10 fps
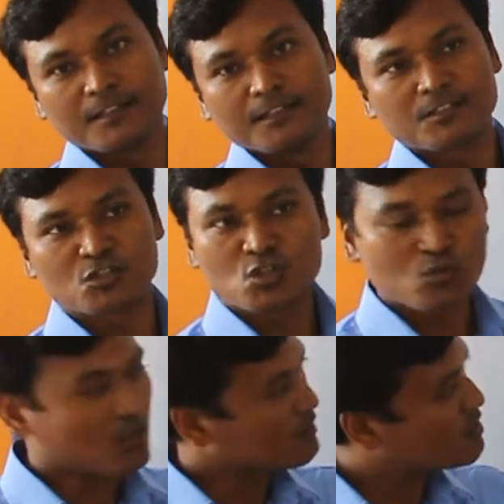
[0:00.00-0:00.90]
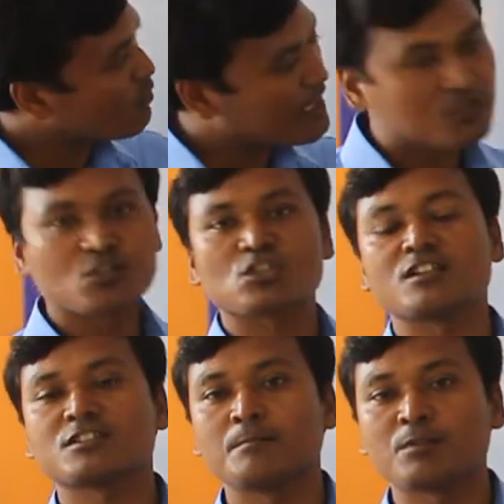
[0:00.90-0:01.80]
So try to
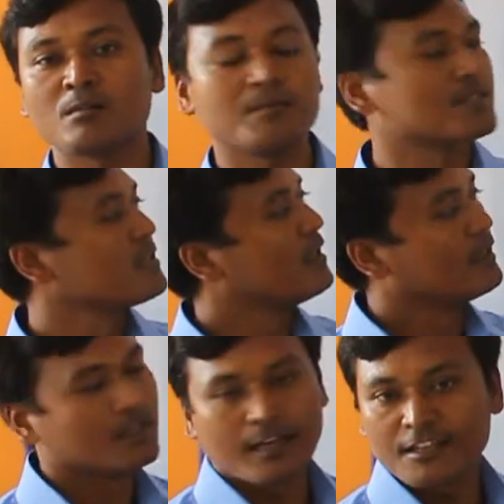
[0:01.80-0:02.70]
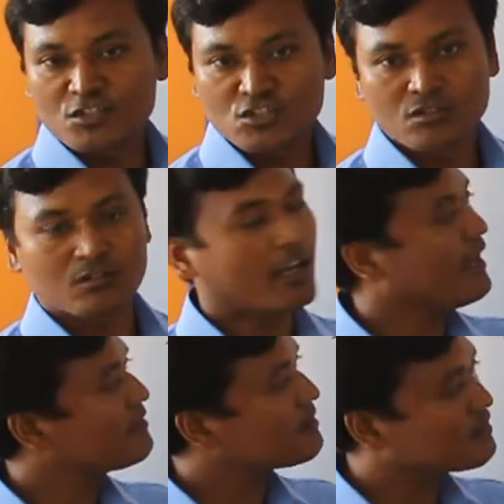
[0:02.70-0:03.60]
solve some problems
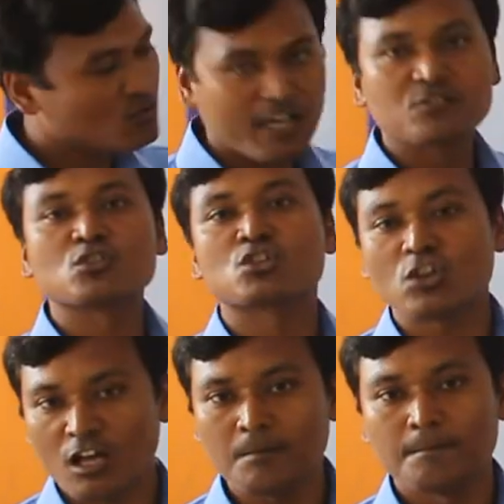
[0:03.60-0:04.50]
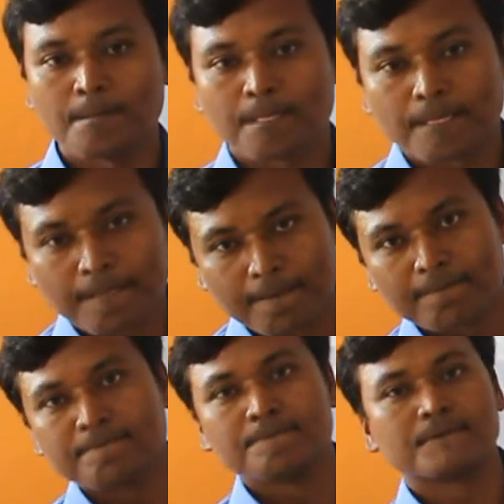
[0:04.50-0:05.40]
and try to solve,
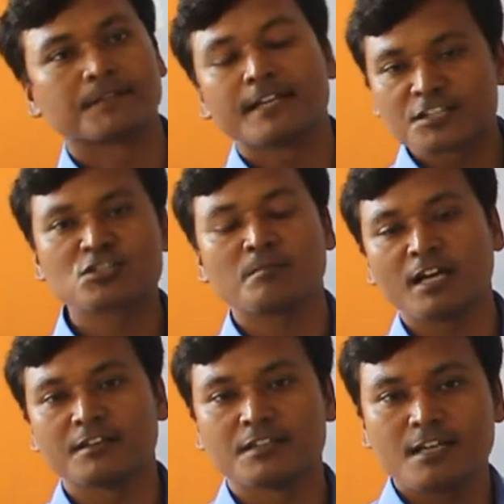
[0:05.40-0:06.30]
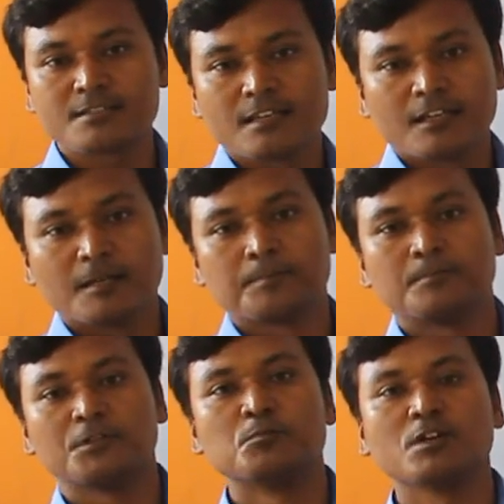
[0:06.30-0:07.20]
get some ideas.
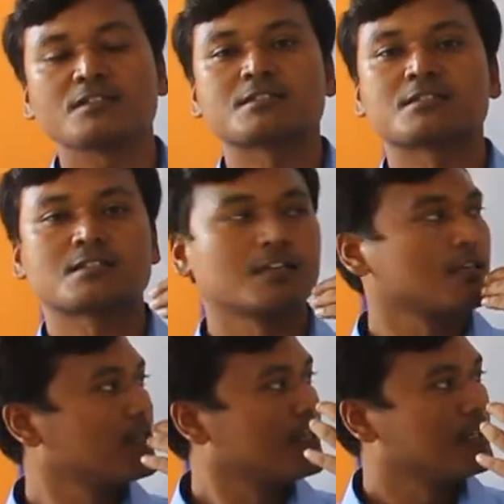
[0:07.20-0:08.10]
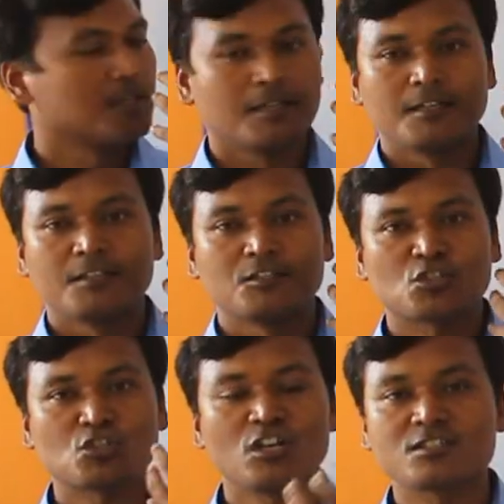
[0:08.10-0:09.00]
You must
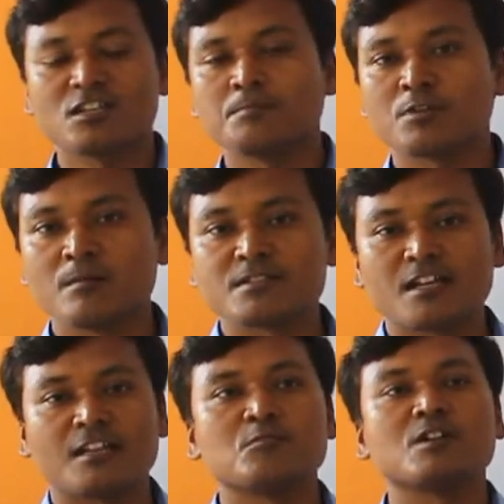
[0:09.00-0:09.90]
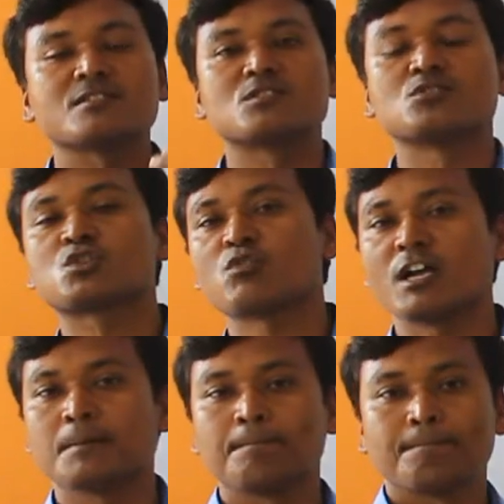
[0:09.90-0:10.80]
solve some problems and you must do
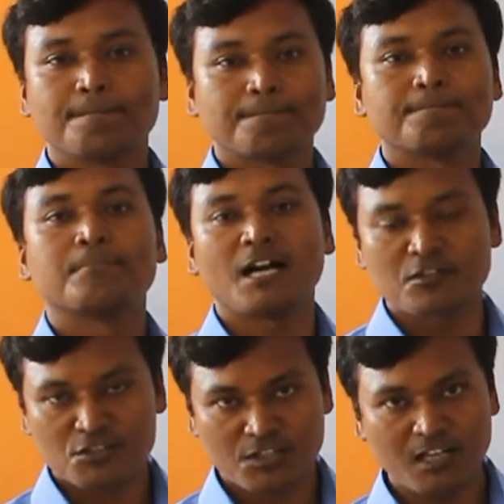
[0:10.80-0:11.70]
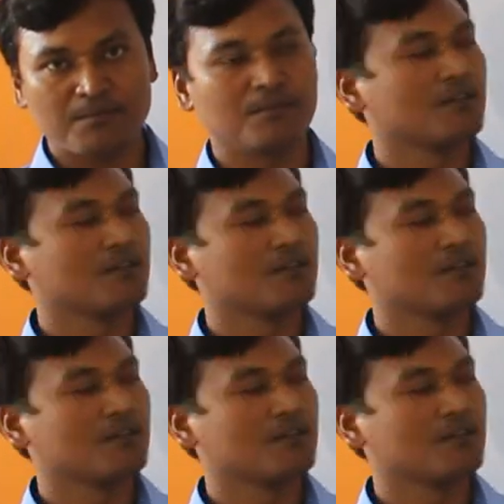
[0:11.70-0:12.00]
try by yourself.